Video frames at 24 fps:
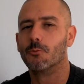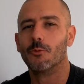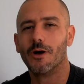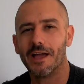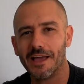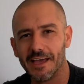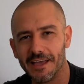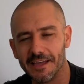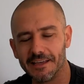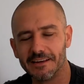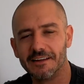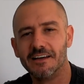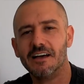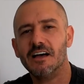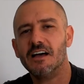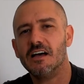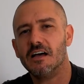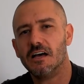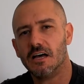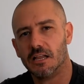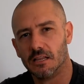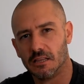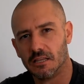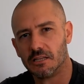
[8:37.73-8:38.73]
weighed
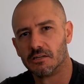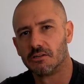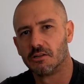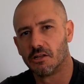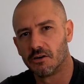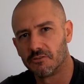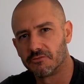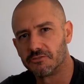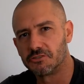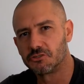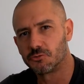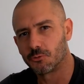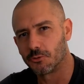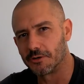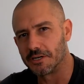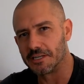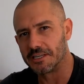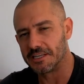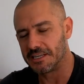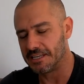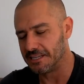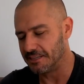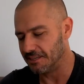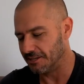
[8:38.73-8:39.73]
a little over 20
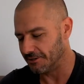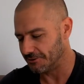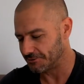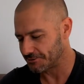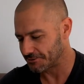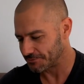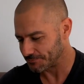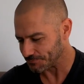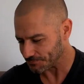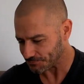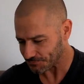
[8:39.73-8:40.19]
kilos.